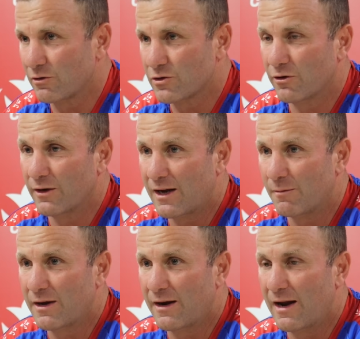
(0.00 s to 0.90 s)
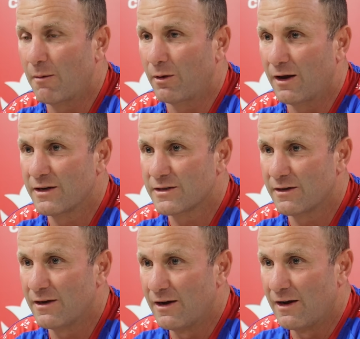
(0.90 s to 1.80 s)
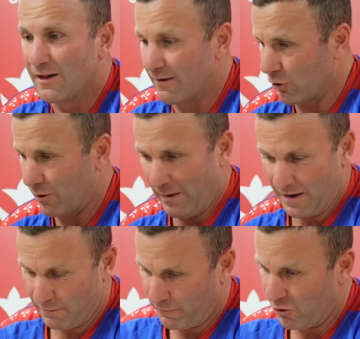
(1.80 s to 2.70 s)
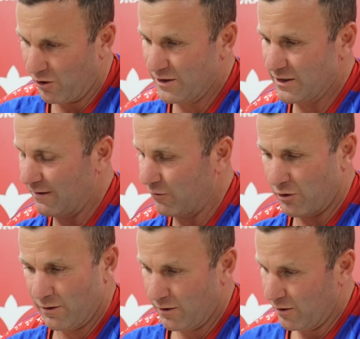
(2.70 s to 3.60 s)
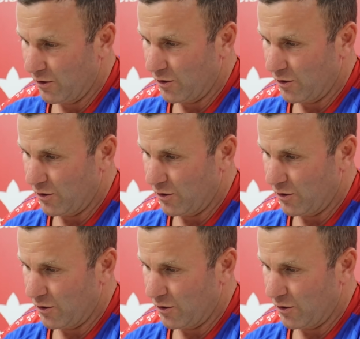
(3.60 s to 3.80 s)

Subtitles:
They'll certainly come down on our players, and they've got to pay the fines and they've got to